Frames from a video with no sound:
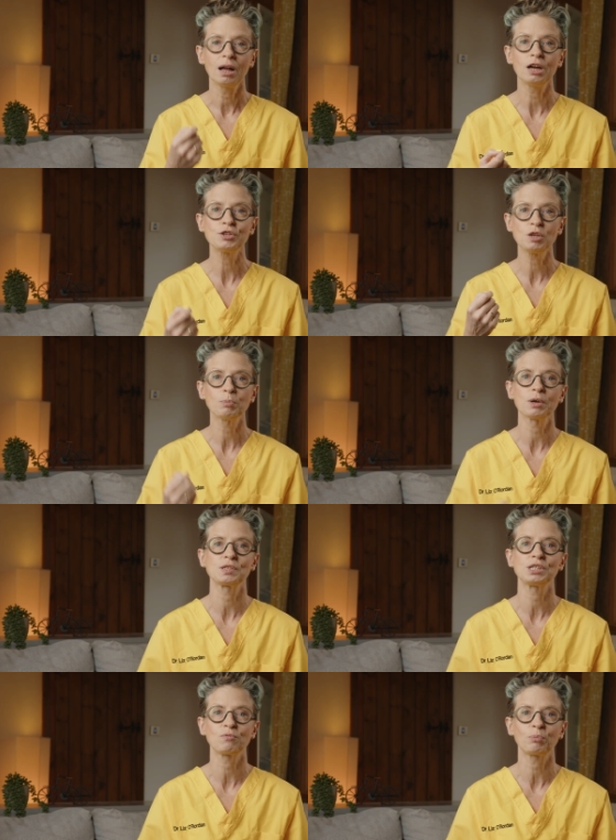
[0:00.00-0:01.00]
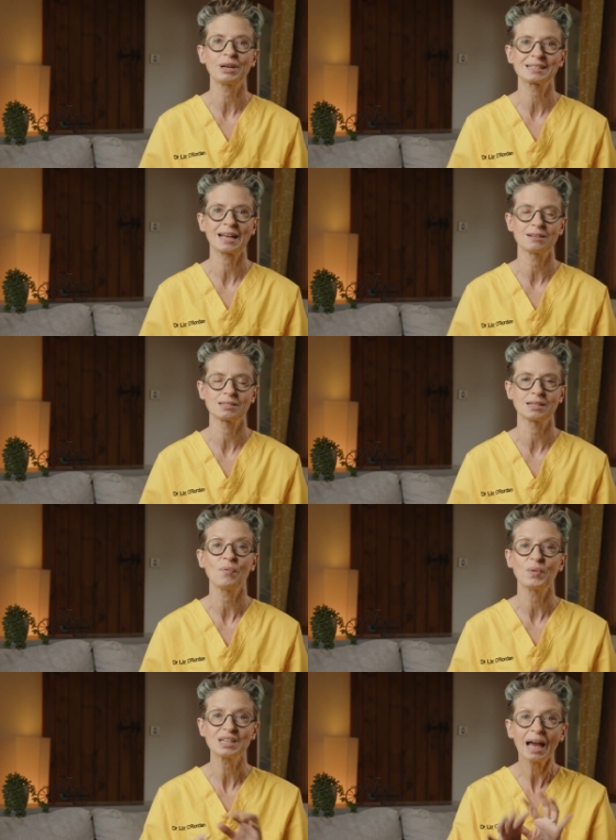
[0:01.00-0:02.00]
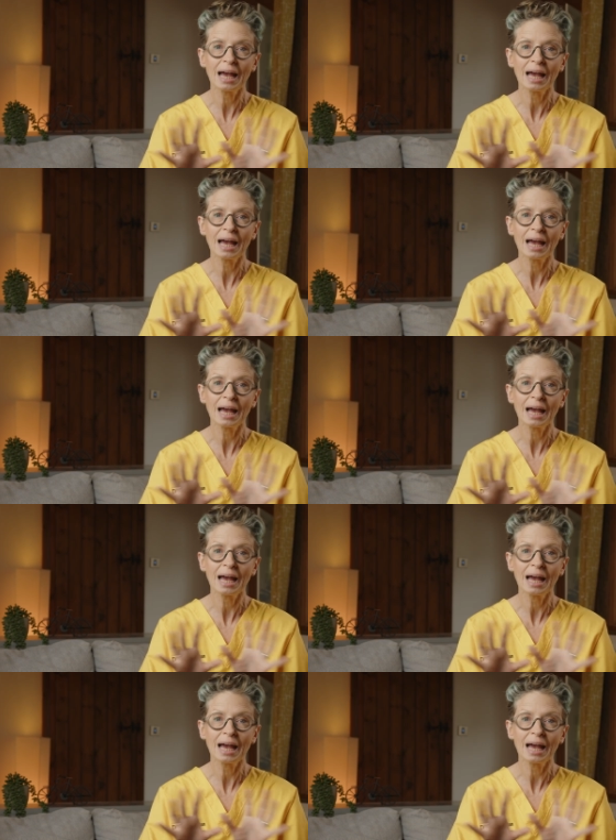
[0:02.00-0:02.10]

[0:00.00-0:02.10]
HER2 positive breast cancer that